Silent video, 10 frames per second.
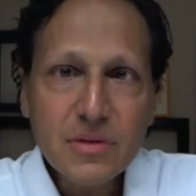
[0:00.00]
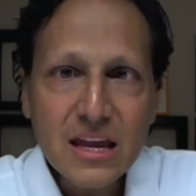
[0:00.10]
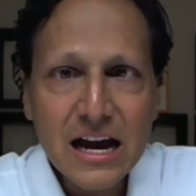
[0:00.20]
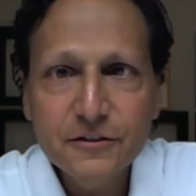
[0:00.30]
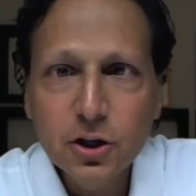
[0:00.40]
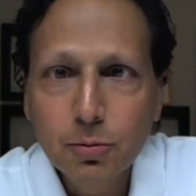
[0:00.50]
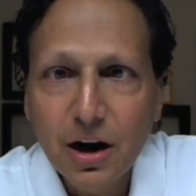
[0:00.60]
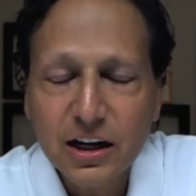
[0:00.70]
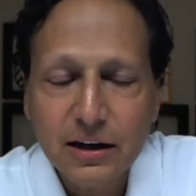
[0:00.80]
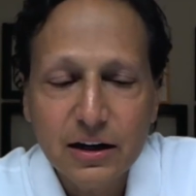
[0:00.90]
Have to go
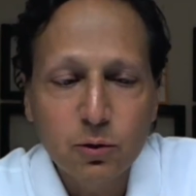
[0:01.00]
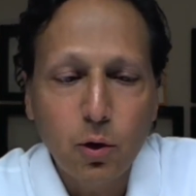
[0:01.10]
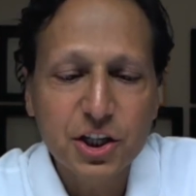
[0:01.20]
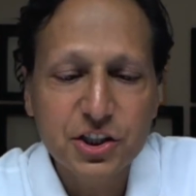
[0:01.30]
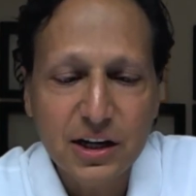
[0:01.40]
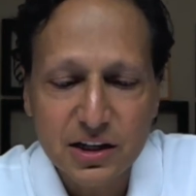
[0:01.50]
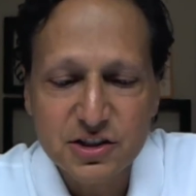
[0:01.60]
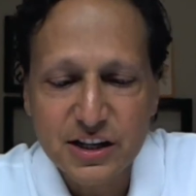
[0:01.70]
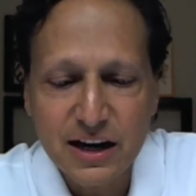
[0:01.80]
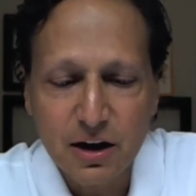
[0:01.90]
back and watch that,
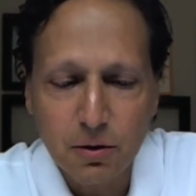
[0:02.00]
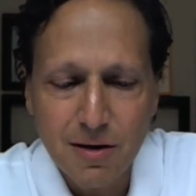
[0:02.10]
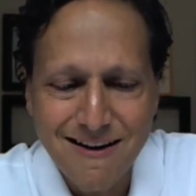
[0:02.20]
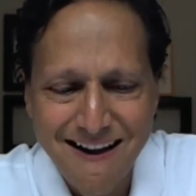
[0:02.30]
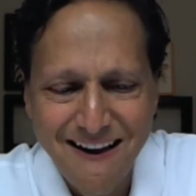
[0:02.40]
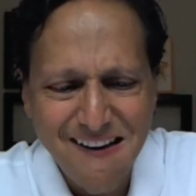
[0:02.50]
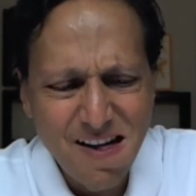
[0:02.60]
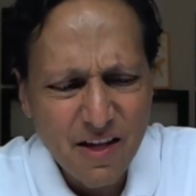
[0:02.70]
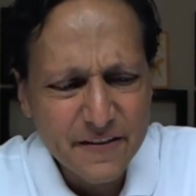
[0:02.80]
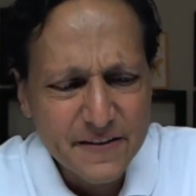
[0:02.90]
see how
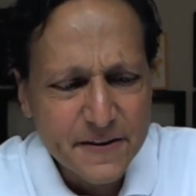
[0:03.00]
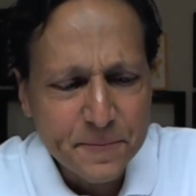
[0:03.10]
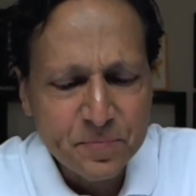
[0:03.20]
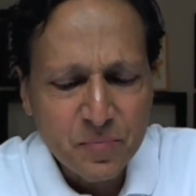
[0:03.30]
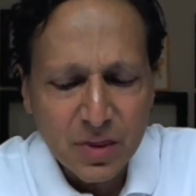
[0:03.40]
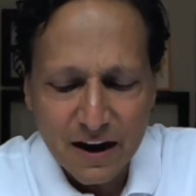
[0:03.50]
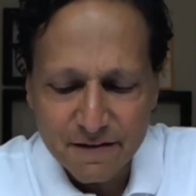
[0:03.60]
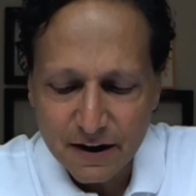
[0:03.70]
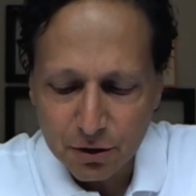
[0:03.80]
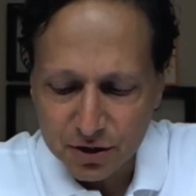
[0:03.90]
I
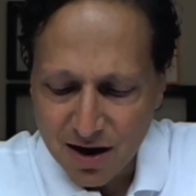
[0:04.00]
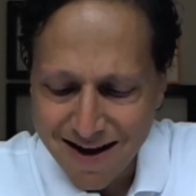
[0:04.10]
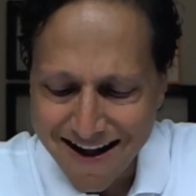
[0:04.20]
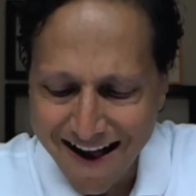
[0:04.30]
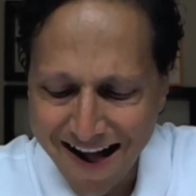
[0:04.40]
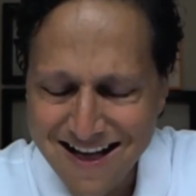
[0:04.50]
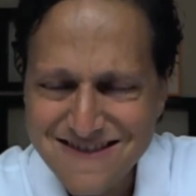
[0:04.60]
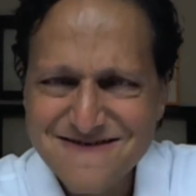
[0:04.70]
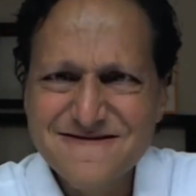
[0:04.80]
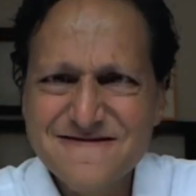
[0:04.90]
felt.
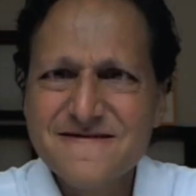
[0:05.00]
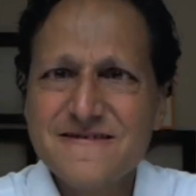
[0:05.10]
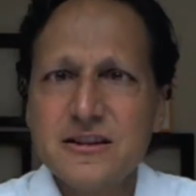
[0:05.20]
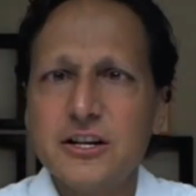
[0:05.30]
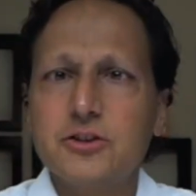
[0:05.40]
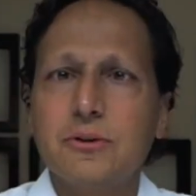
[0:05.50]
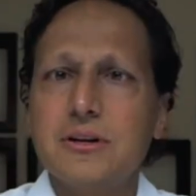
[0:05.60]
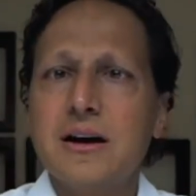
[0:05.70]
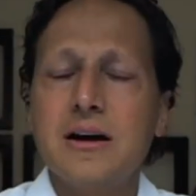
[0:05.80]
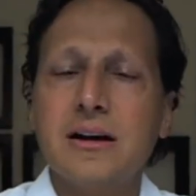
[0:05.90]
This one
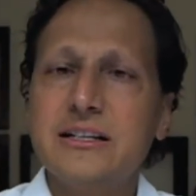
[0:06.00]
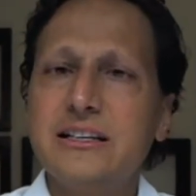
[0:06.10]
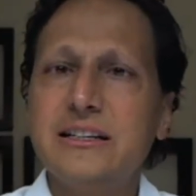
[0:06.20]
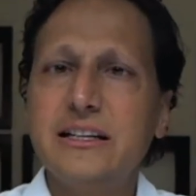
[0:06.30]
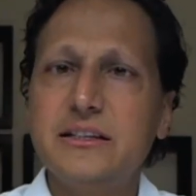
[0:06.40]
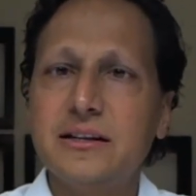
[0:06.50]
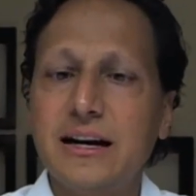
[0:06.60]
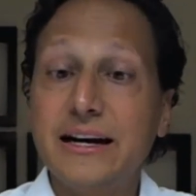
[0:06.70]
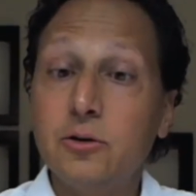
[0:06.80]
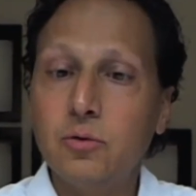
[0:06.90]
didn't eat. I
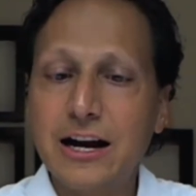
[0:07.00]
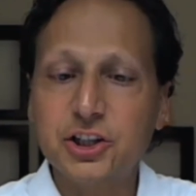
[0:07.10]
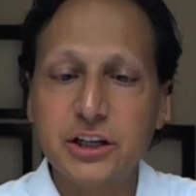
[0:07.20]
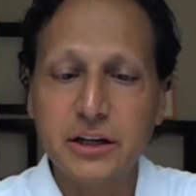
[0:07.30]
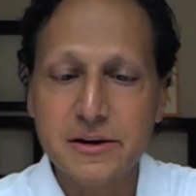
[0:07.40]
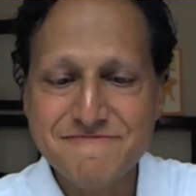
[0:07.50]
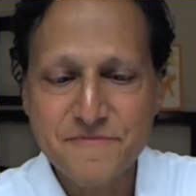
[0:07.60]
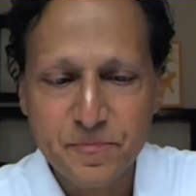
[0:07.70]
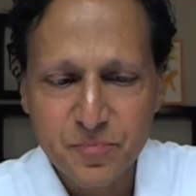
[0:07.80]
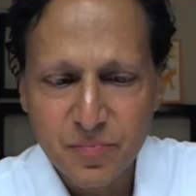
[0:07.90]
ate actually
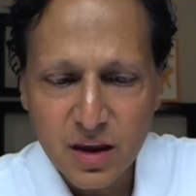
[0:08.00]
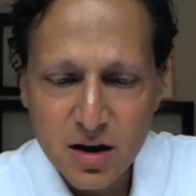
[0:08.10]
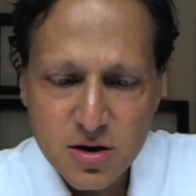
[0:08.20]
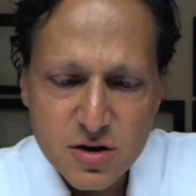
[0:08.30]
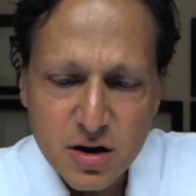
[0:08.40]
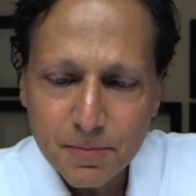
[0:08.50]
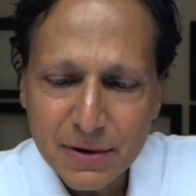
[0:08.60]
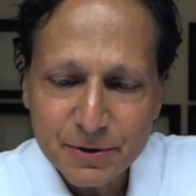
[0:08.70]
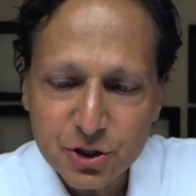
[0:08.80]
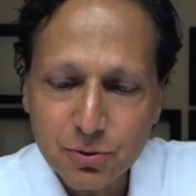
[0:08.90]

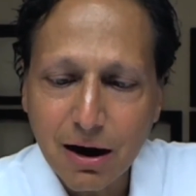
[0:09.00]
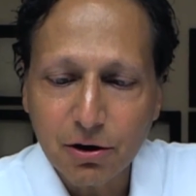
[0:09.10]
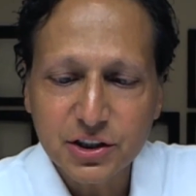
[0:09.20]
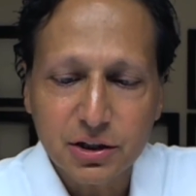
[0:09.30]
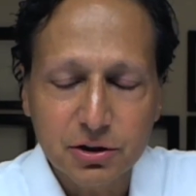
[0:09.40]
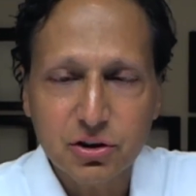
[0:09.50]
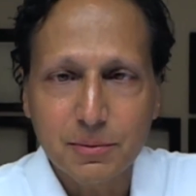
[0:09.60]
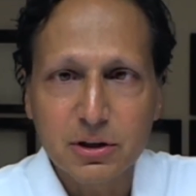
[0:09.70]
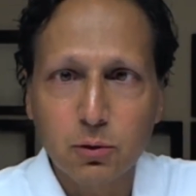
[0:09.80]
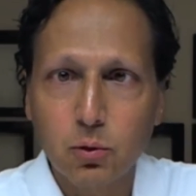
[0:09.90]
maybe 2 hours ago, so I'm a
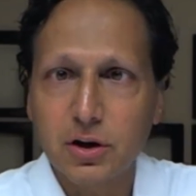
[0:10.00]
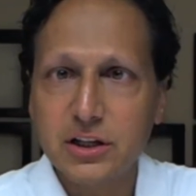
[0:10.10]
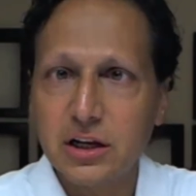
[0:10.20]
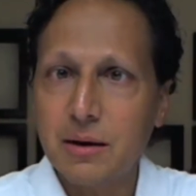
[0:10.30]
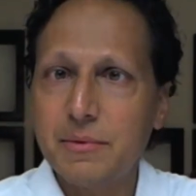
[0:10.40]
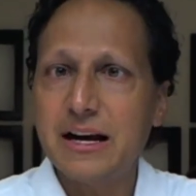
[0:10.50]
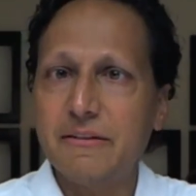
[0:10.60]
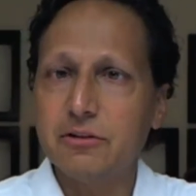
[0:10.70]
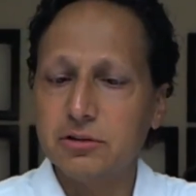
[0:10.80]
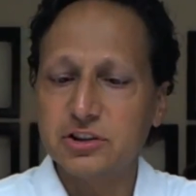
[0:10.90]
little worried that I may have a
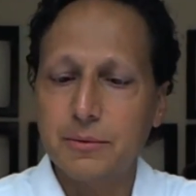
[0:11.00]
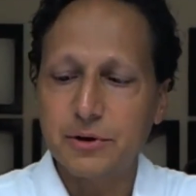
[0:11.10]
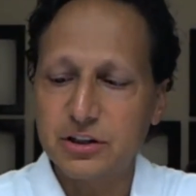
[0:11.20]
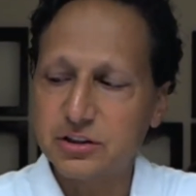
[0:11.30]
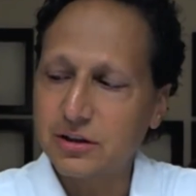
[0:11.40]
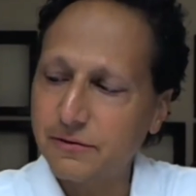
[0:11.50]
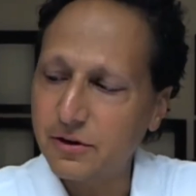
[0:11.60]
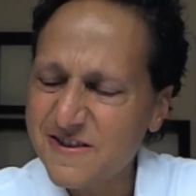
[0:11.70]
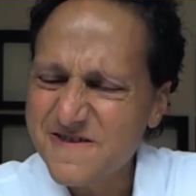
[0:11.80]
little stomach discomfort.